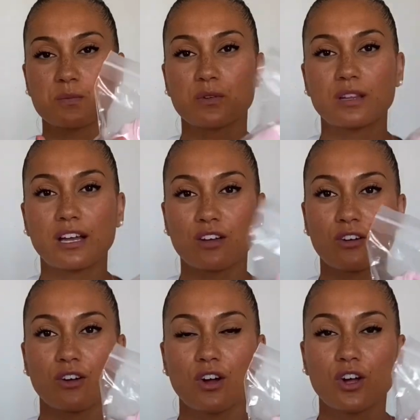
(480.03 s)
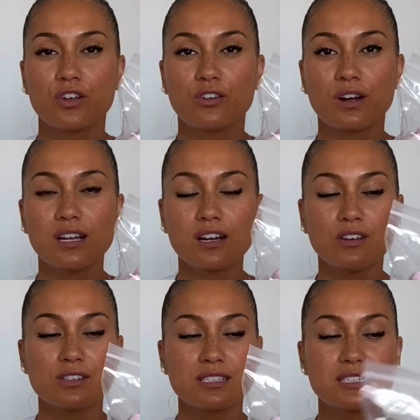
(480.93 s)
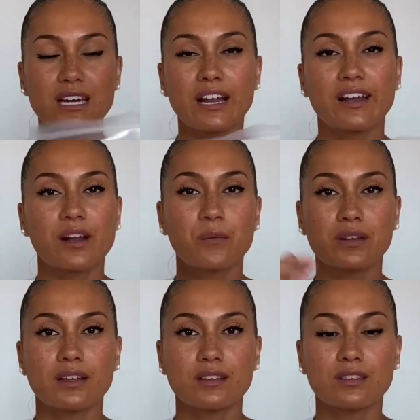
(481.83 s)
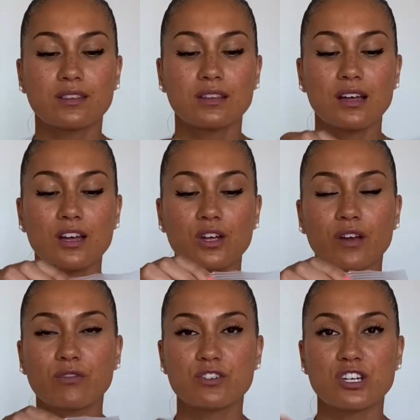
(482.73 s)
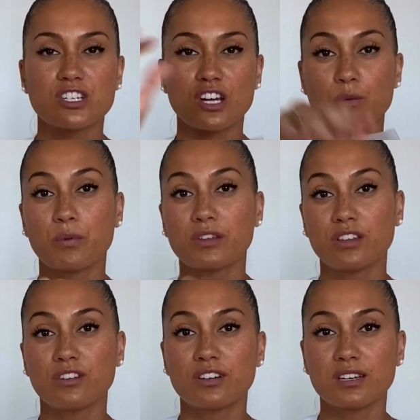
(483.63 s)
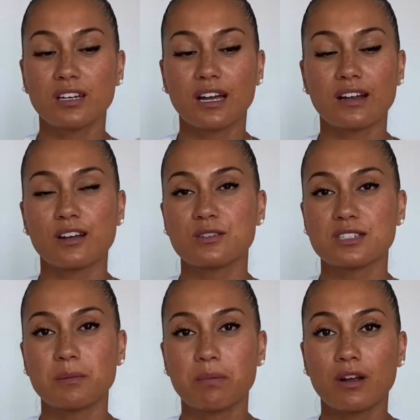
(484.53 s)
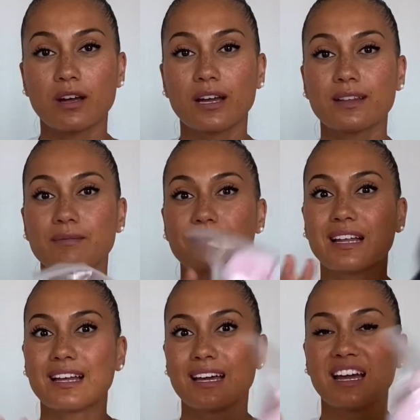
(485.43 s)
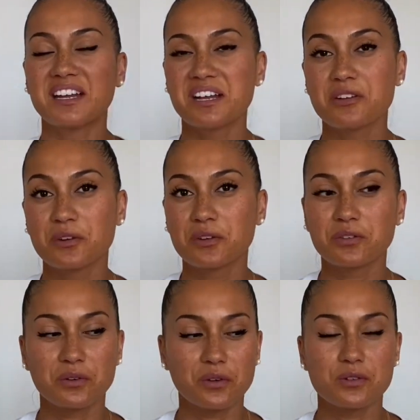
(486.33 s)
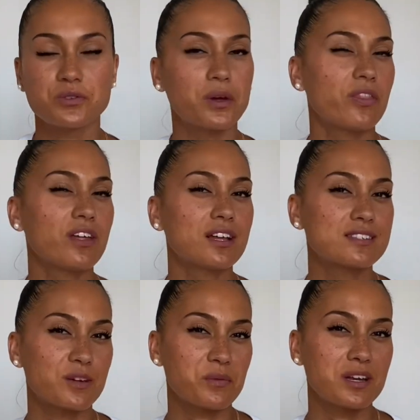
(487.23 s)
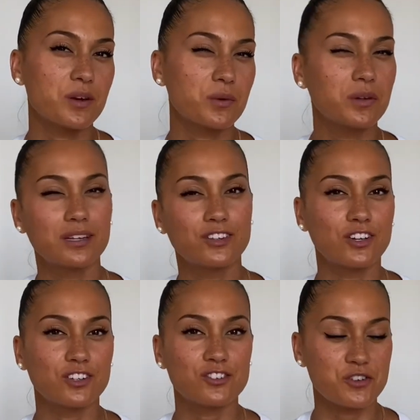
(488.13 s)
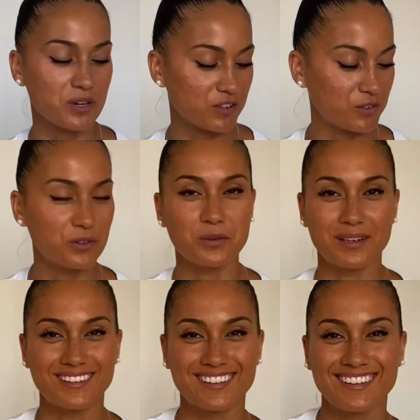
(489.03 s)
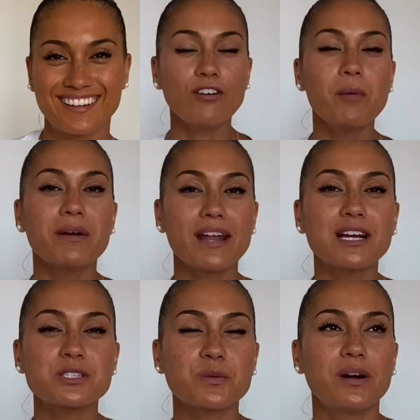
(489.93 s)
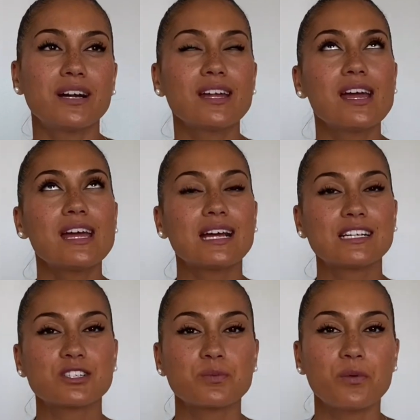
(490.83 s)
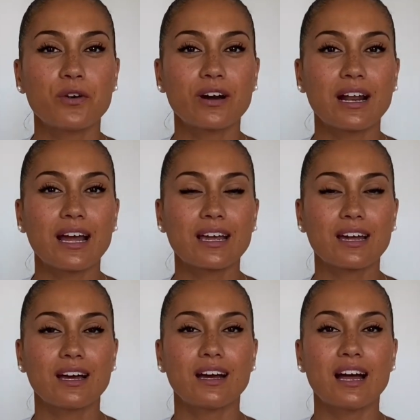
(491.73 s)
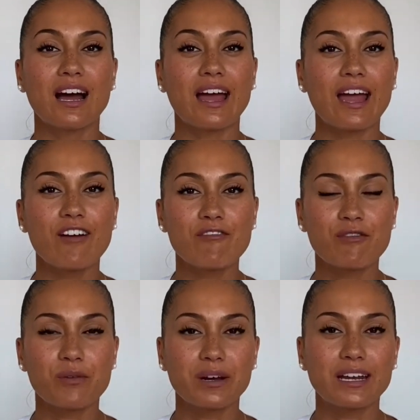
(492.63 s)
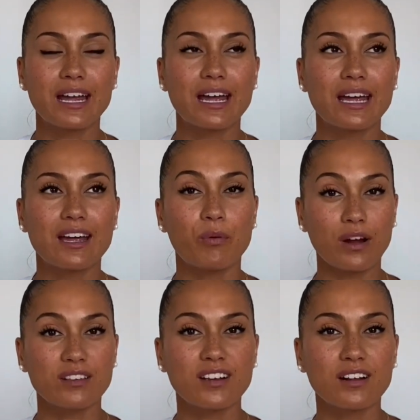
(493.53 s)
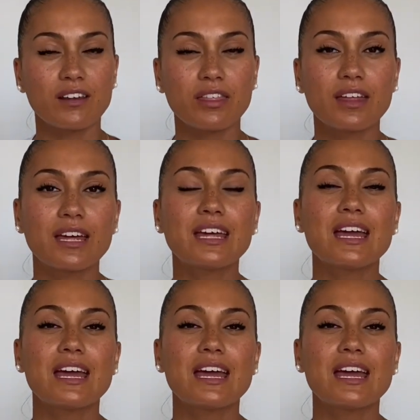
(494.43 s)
put like your clean clothes inside, and then when that you have to change that, you put the dirty and then you Ziploc it, and then you're good to go. So I think it's a really cool little trick to do it. For my next one, it's more like a everyday practical thing.